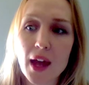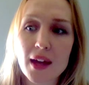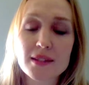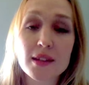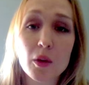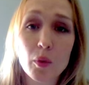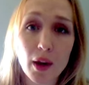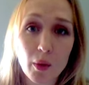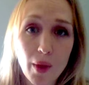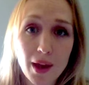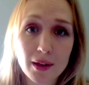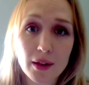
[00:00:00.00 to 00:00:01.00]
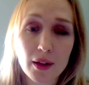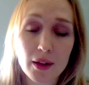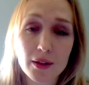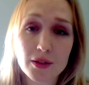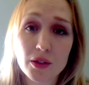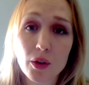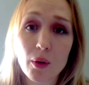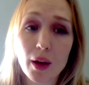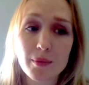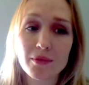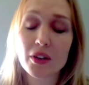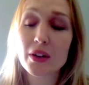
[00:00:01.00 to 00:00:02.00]
asking where I went. So
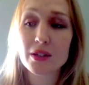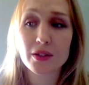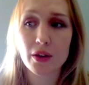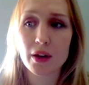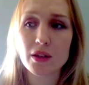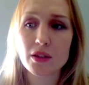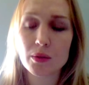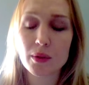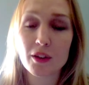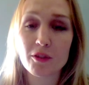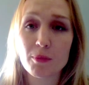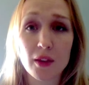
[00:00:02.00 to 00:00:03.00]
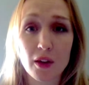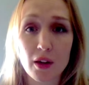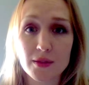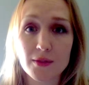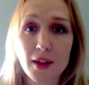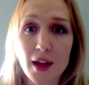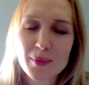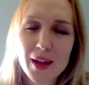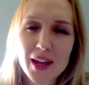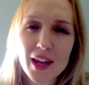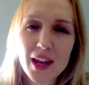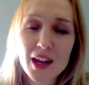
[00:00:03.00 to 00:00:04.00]
I'm very sorry to have been the cause of that.
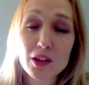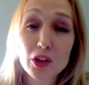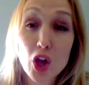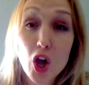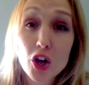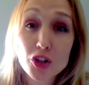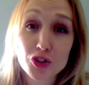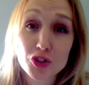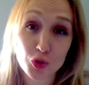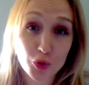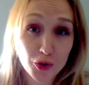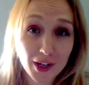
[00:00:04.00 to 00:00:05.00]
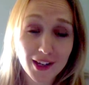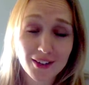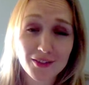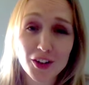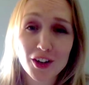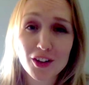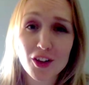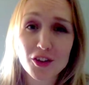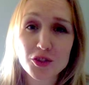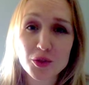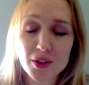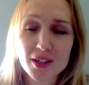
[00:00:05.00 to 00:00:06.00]
Make a long story, very
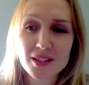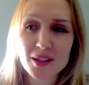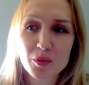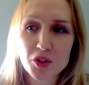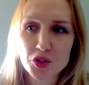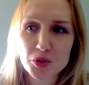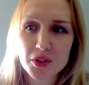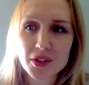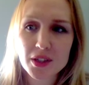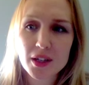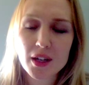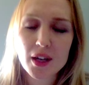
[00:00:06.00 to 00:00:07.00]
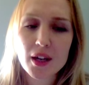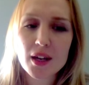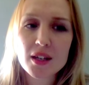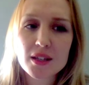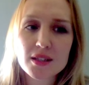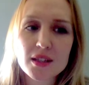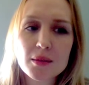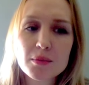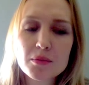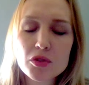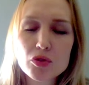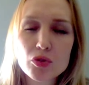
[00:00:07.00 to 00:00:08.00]
long story, somewhat short.
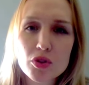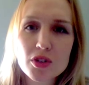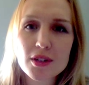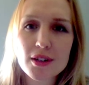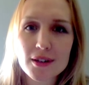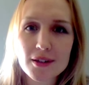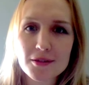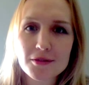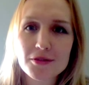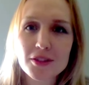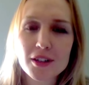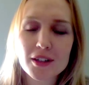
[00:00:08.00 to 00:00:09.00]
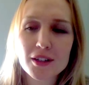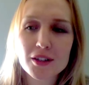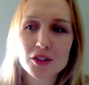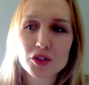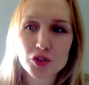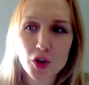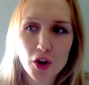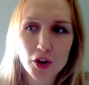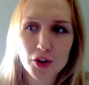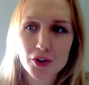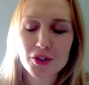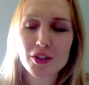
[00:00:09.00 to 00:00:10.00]
Some sort of
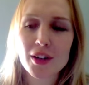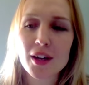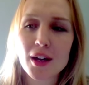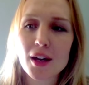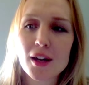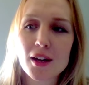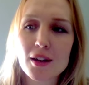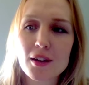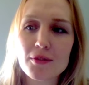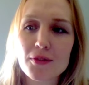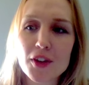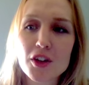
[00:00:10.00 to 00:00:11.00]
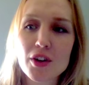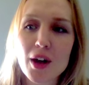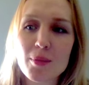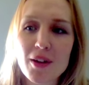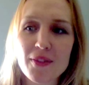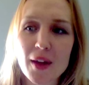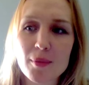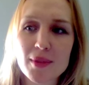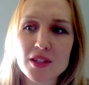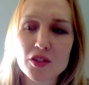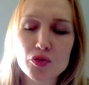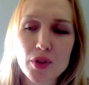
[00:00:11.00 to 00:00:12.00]
stalker figured out my
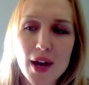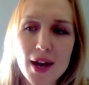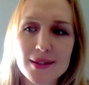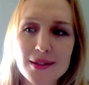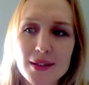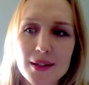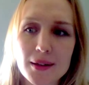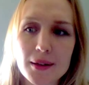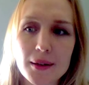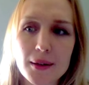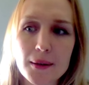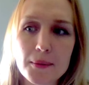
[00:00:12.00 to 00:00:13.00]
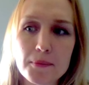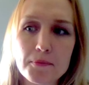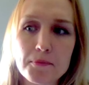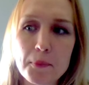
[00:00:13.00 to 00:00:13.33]
family's address um,